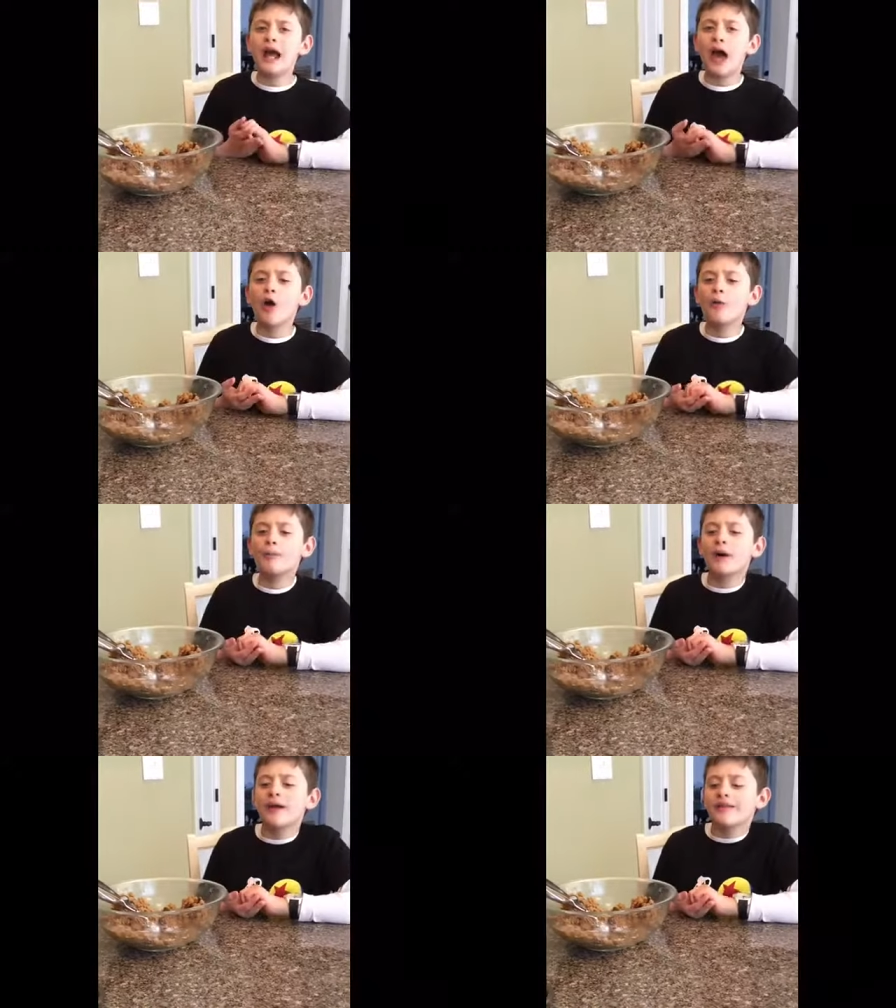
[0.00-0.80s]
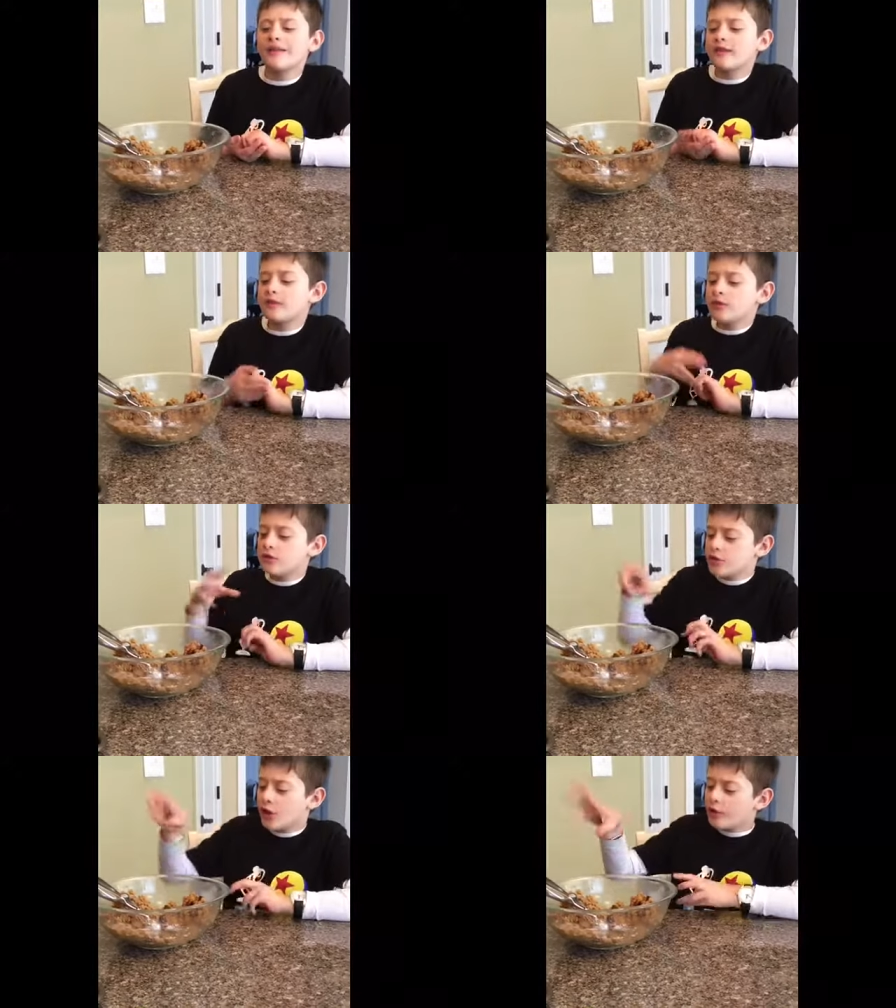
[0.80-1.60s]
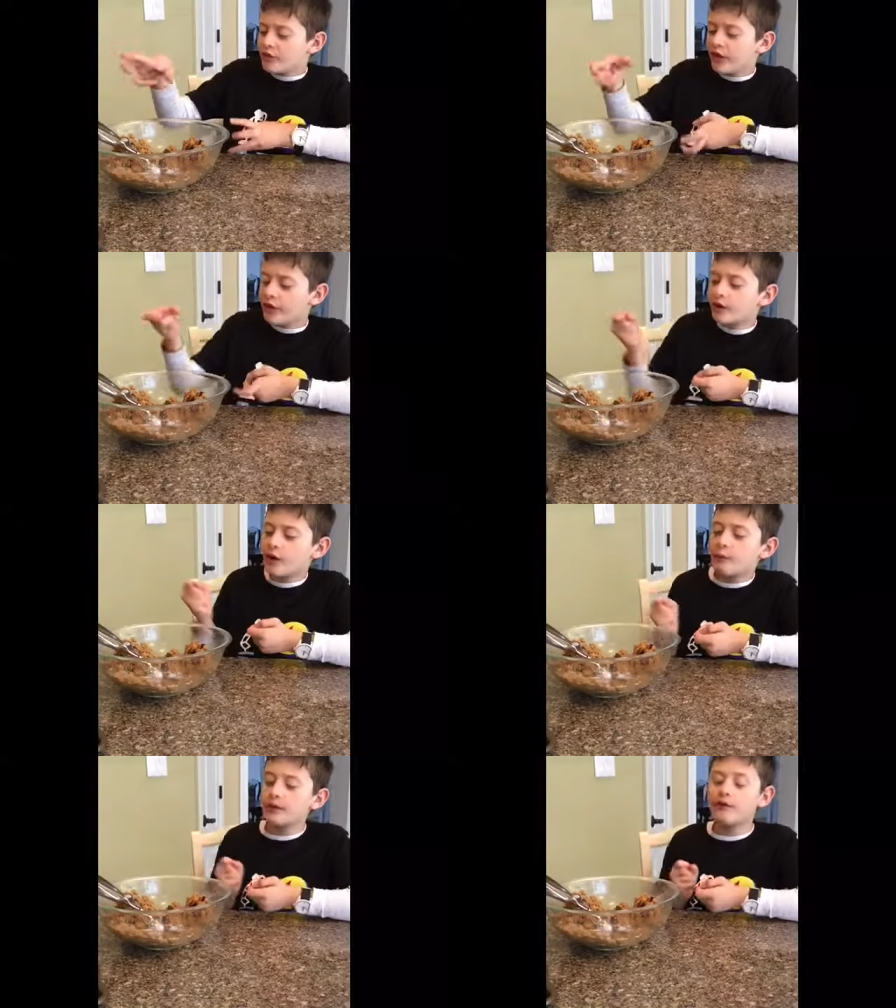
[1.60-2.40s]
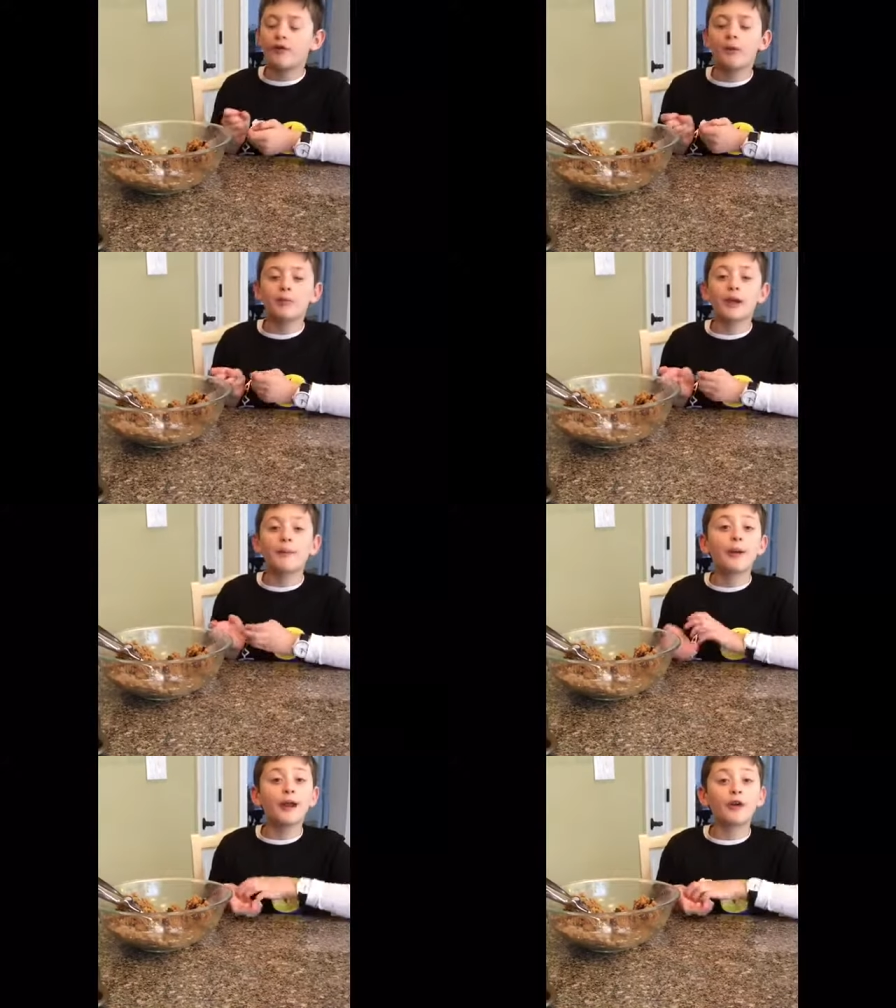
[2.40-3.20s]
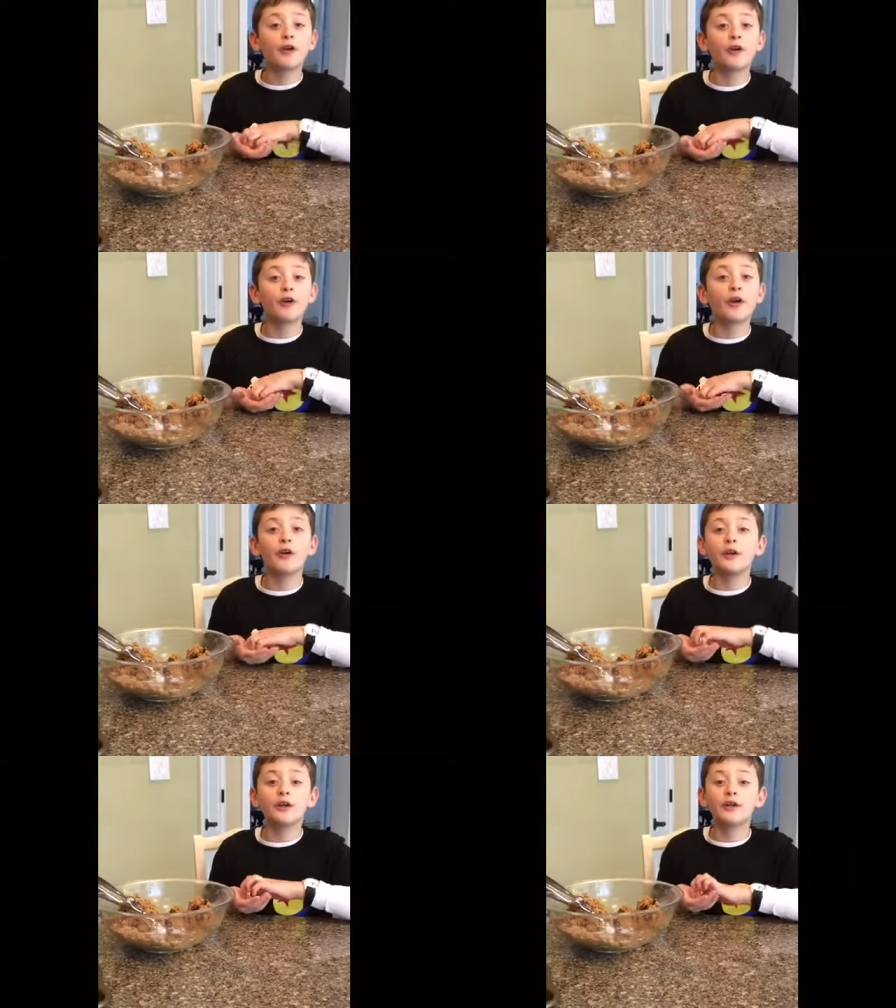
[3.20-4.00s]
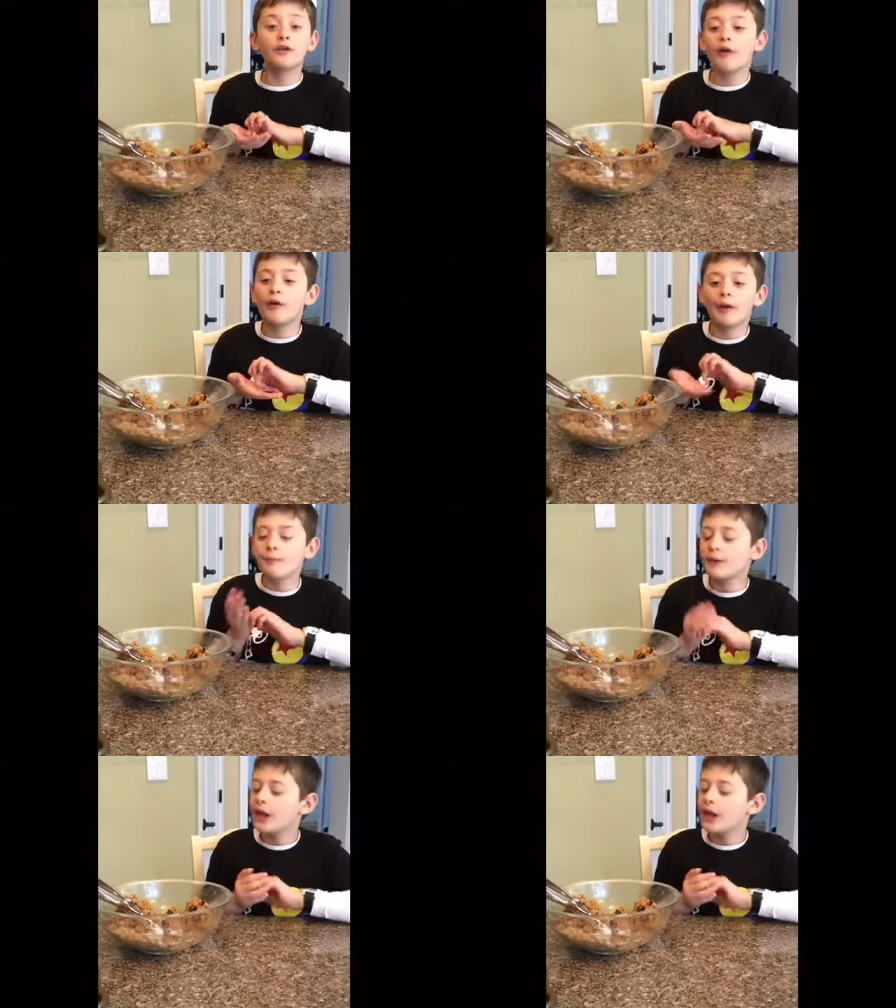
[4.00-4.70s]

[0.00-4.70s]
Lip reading: help because this dough is very crumbly from like a parent or guardian grown up.